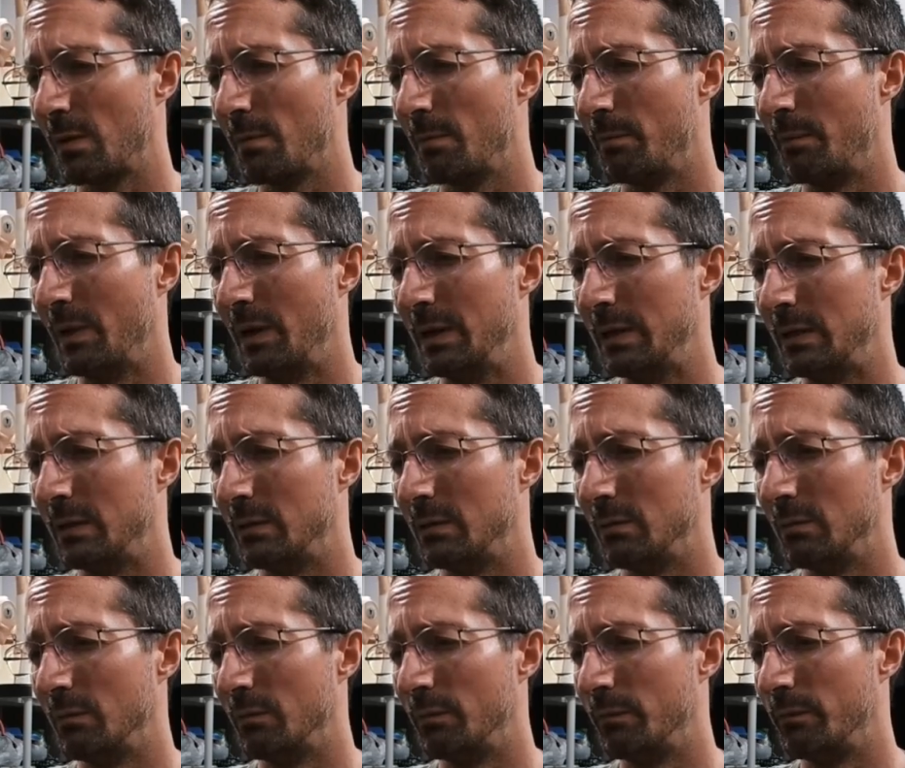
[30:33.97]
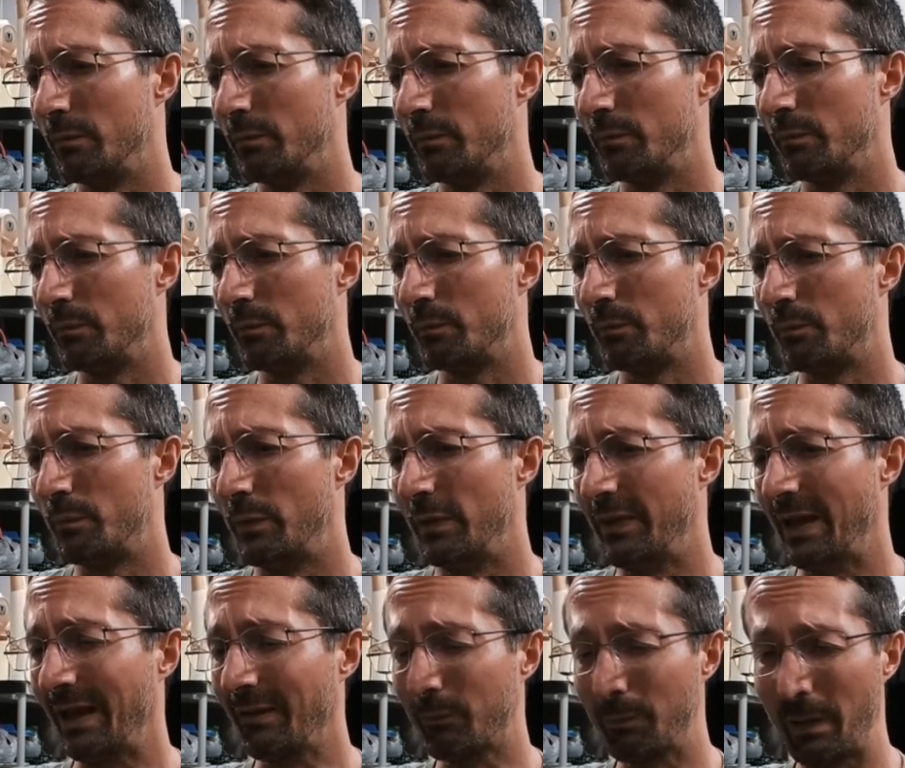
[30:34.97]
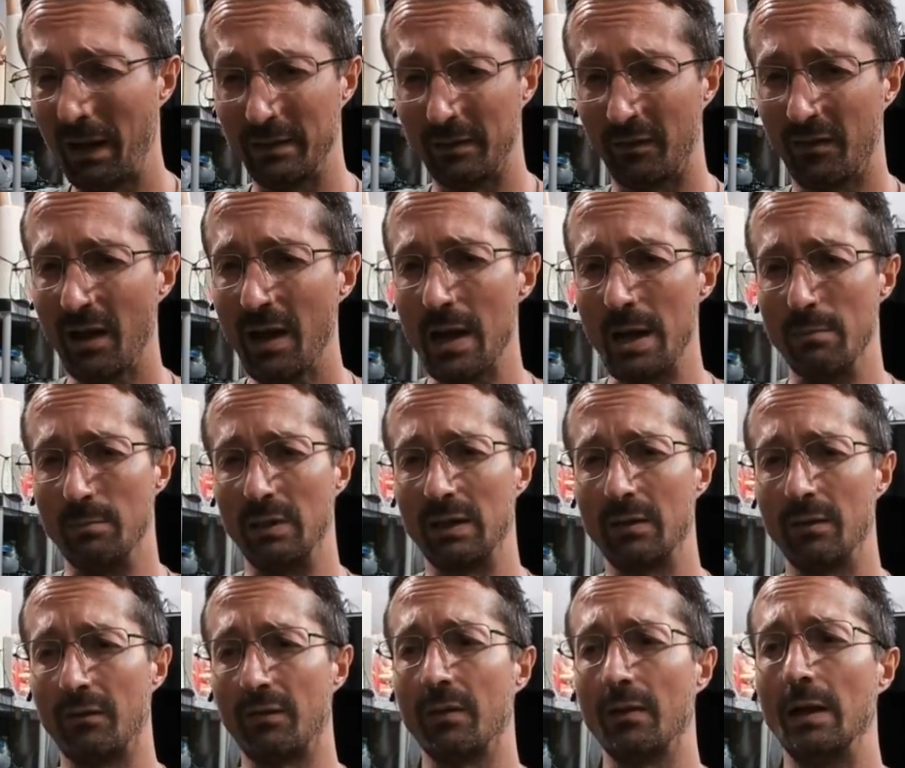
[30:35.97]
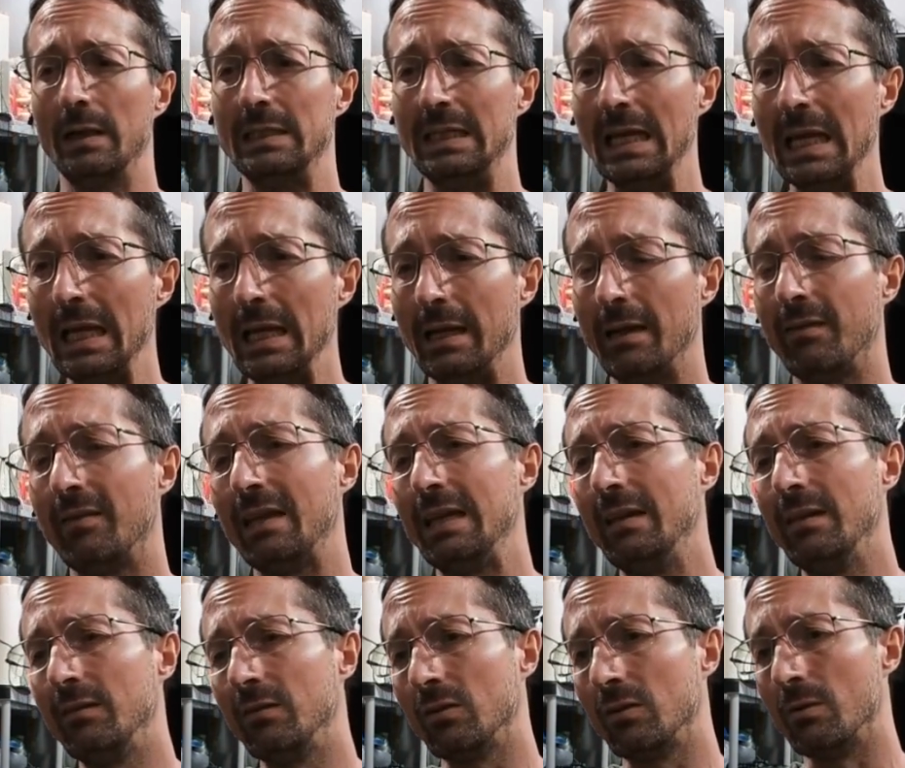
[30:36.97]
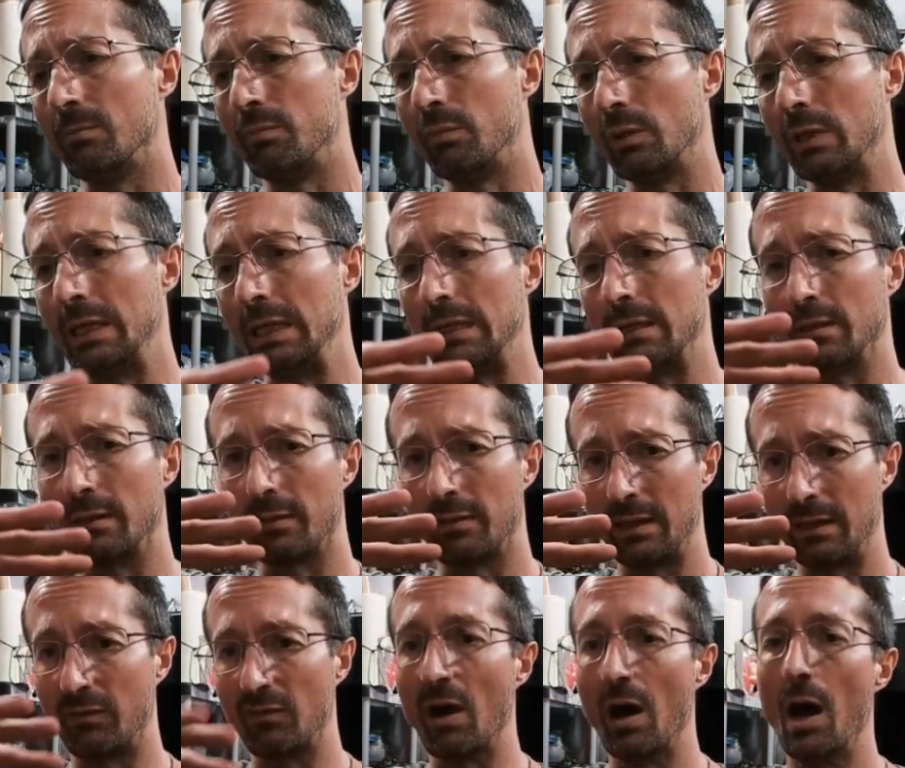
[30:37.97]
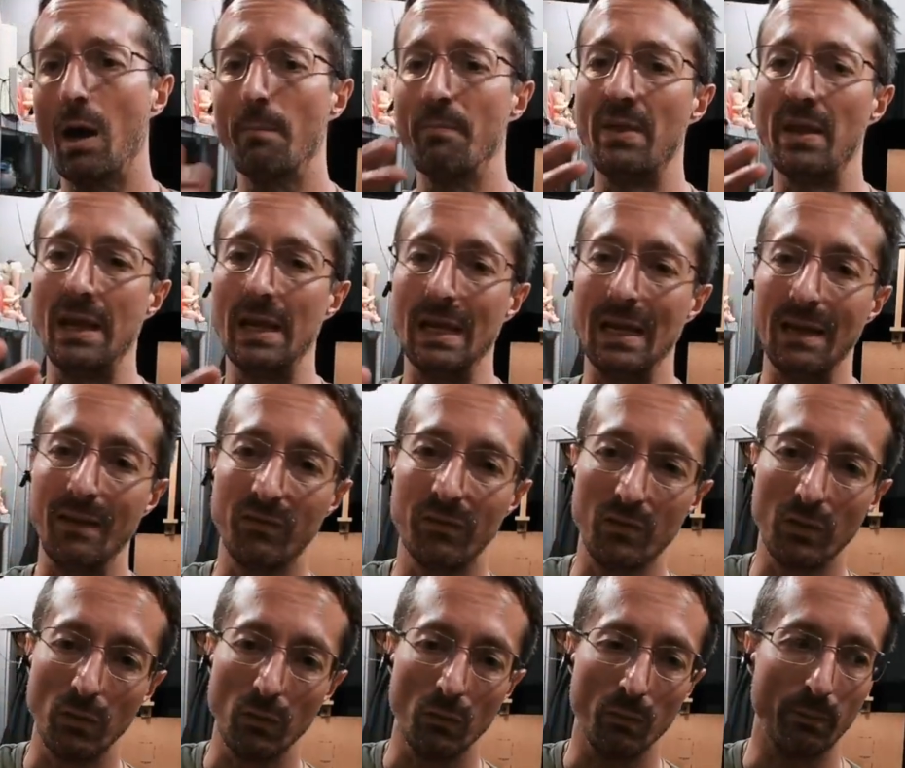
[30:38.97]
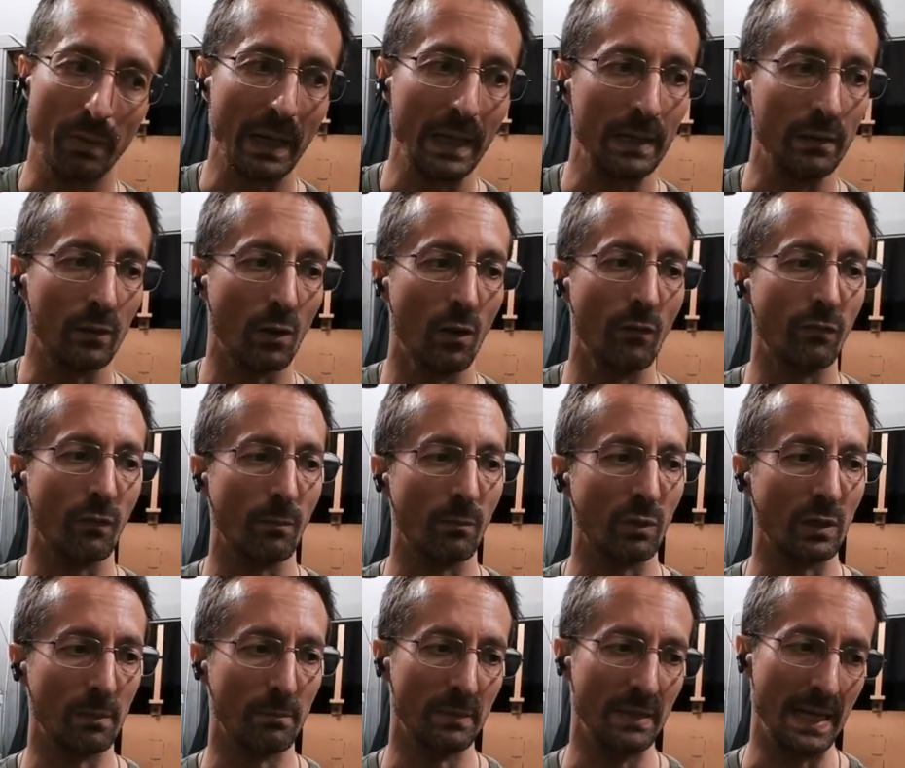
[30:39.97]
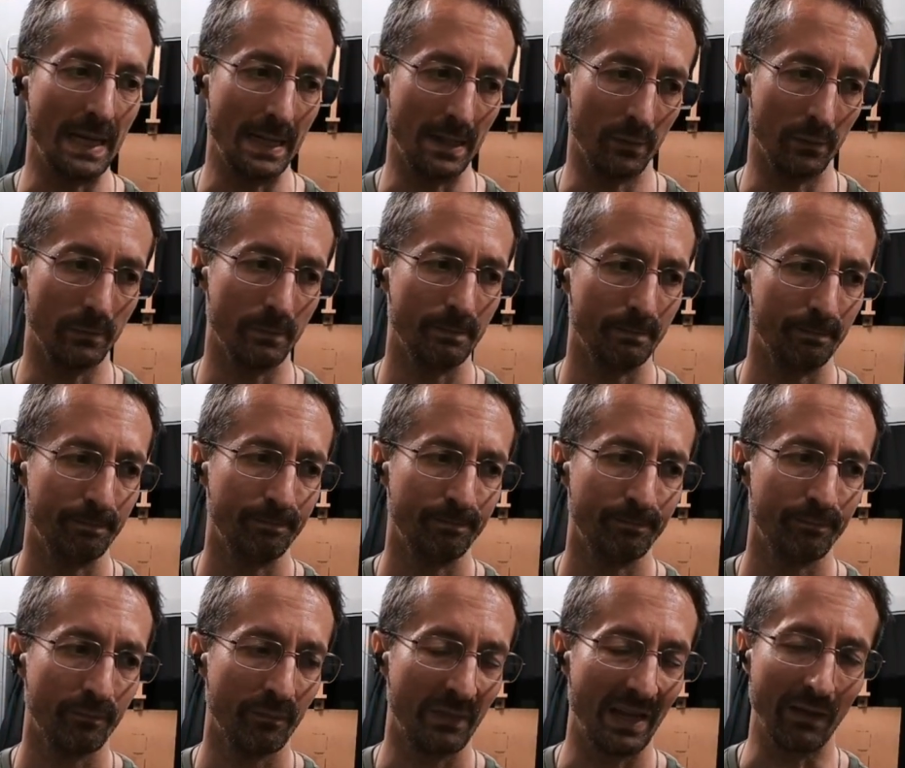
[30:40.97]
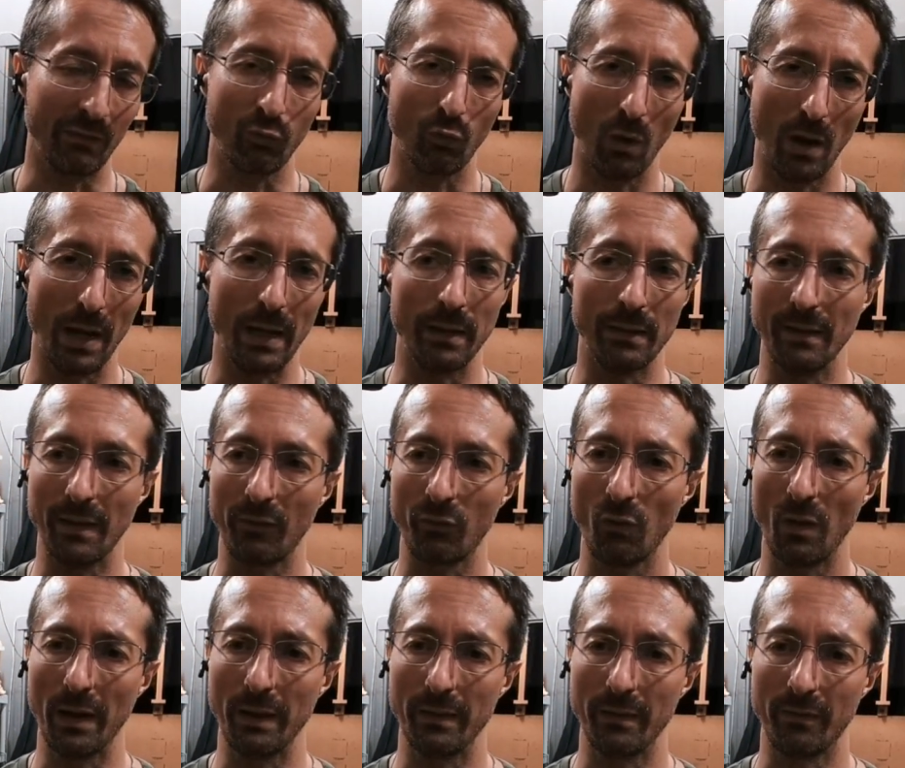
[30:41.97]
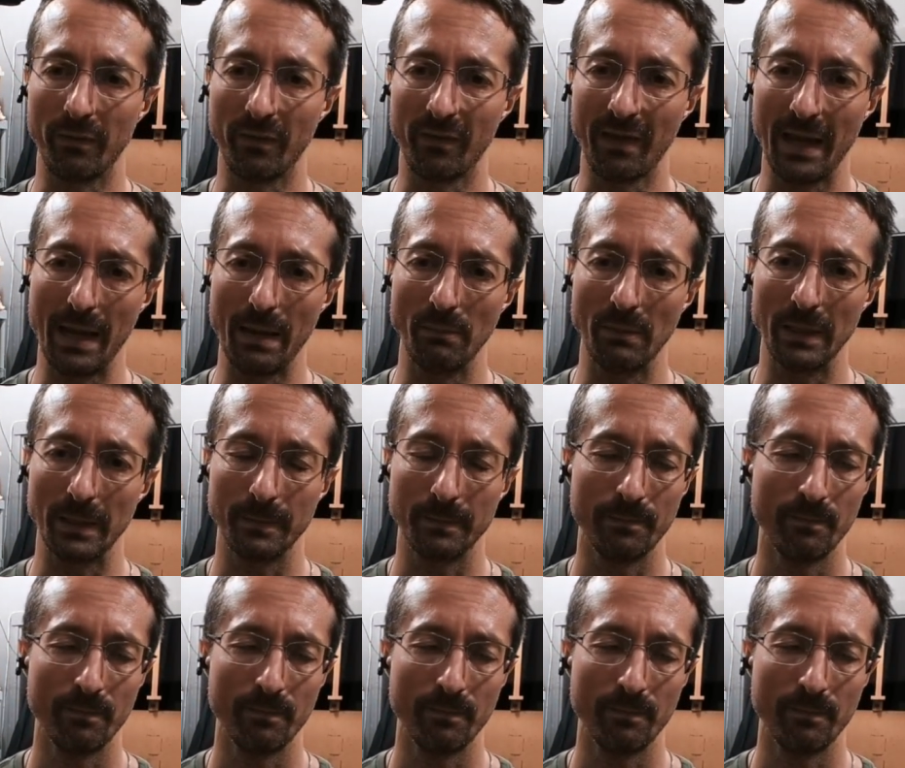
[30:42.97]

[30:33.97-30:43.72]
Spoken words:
But But that's by design because, again, it's easier to bring things up than it is to paint over and bring them down. That's why this is happening.